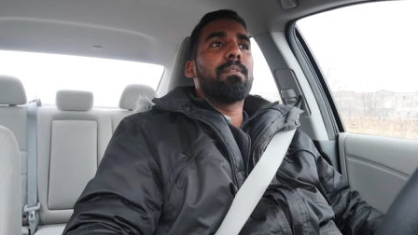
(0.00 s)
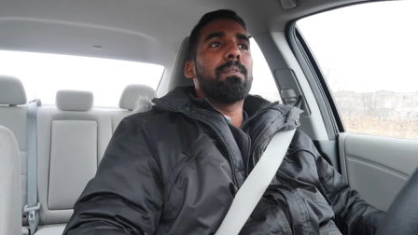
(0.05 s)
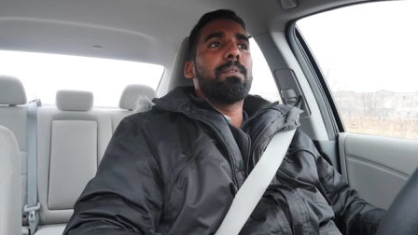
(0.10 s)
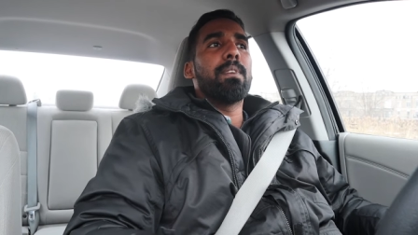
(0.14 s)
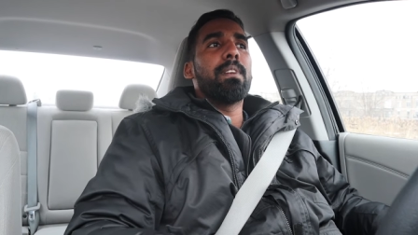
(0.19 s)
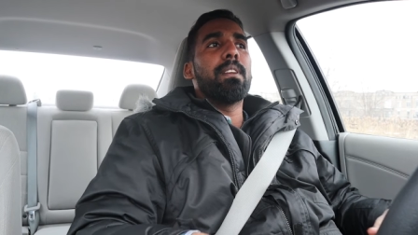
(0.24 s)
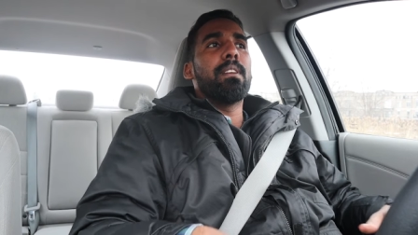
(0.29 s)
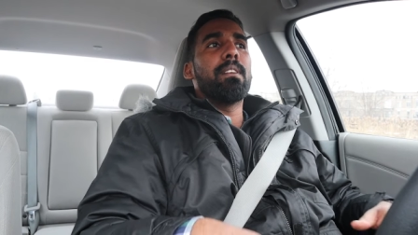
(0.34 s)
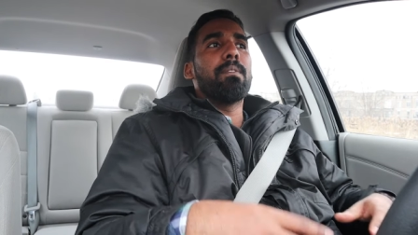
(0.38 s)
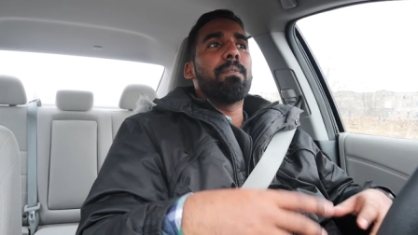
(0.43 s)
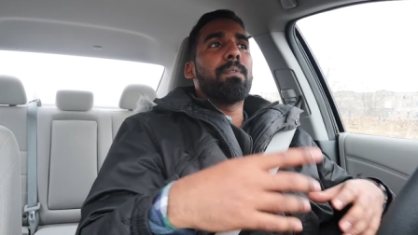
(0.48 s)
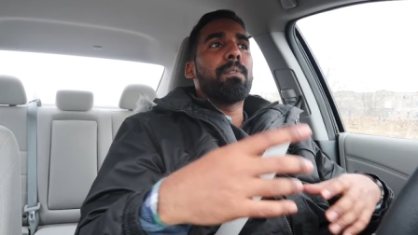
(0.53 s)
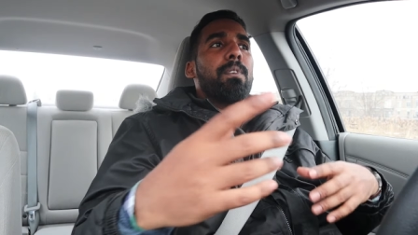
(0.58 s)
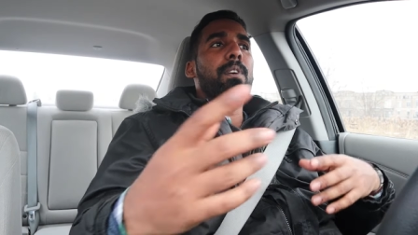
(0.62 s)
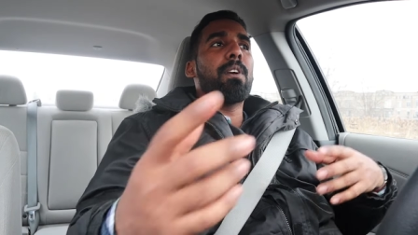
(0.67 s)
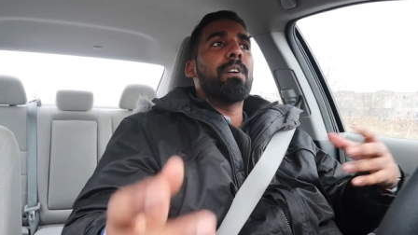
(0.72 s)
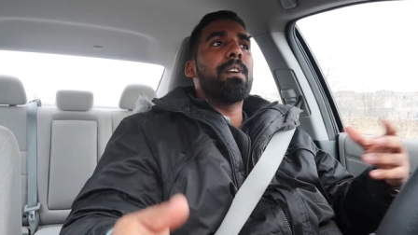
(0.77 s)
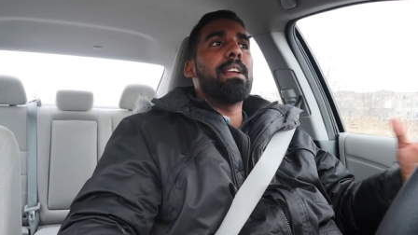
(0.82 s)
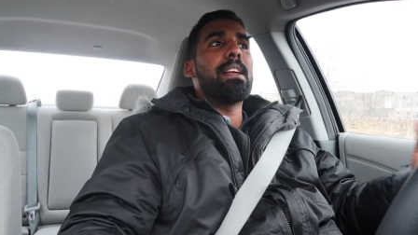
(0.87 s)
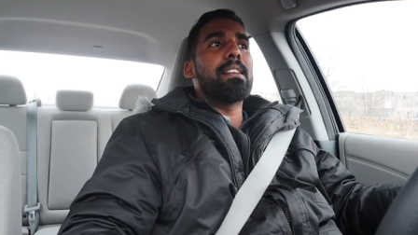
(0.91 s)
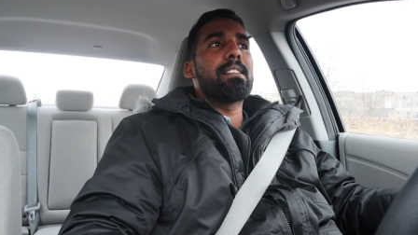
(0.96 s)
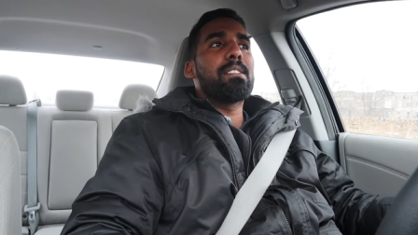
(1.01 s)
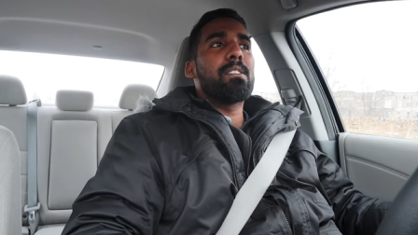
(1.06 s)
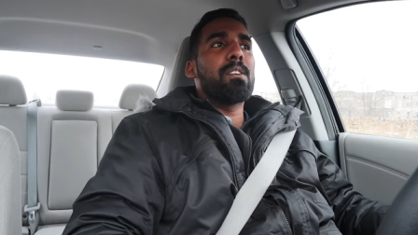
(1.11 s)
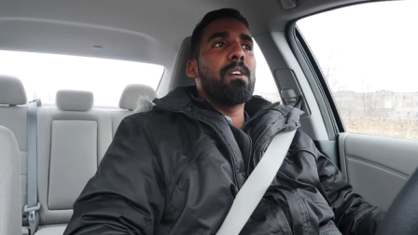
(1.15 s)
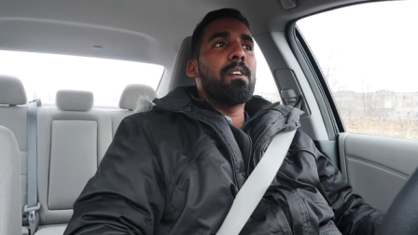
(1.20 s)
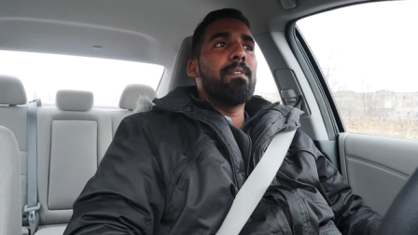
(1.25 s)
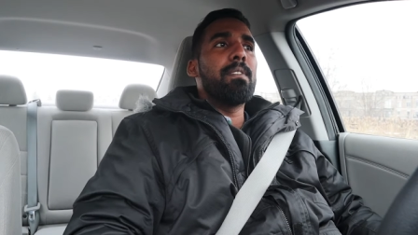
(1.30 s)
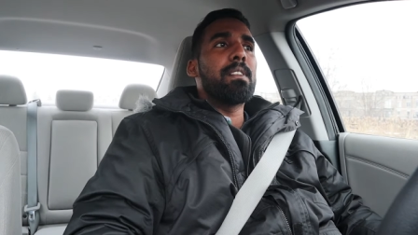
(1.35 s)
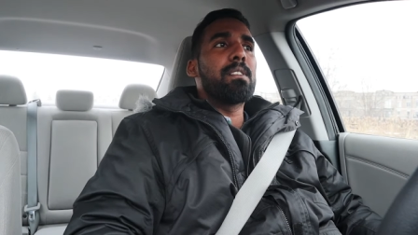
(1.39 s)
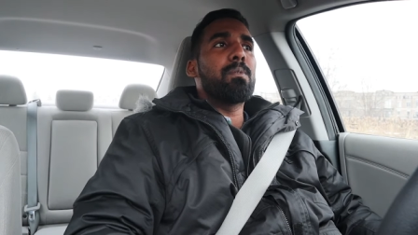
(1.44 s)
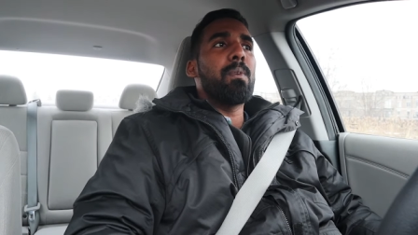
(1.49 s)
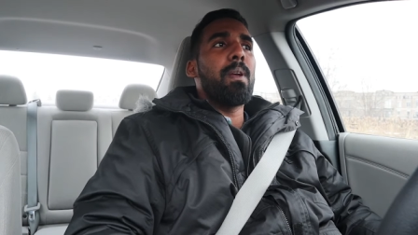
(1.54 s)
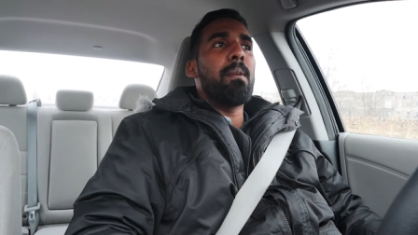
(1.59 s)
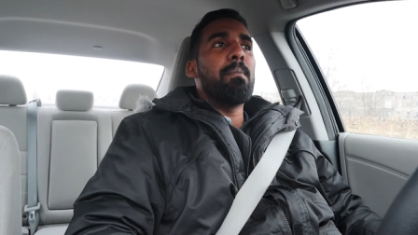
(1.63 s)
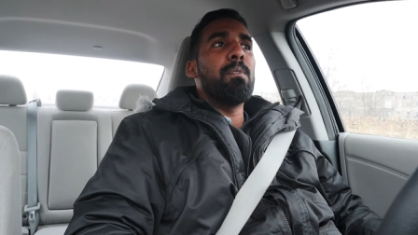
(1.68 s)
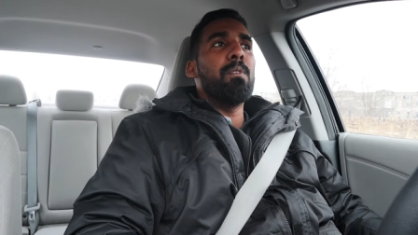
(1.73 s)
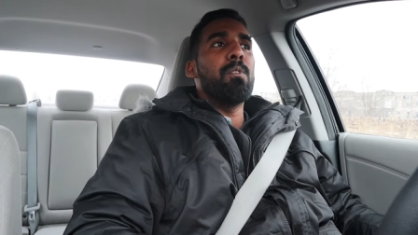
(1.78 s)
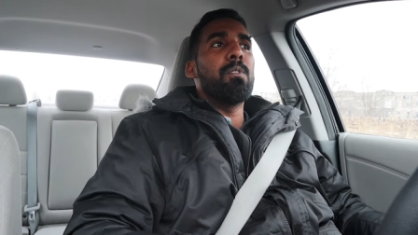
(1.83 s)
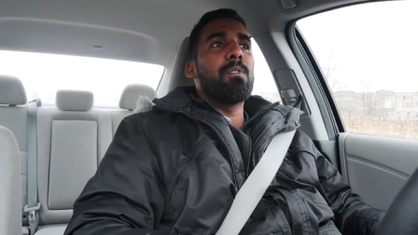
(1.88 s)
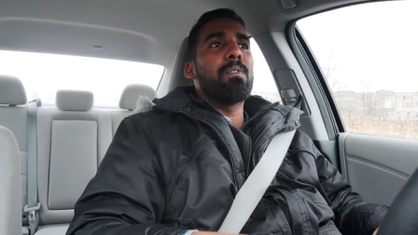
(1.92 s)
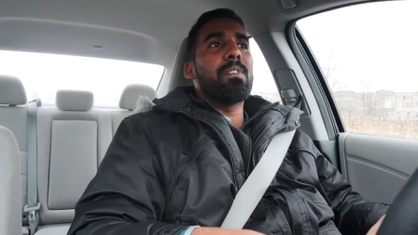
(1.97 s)
for the courier service where I'm
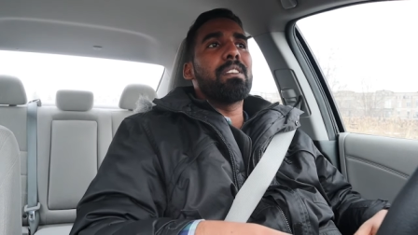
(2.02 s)
used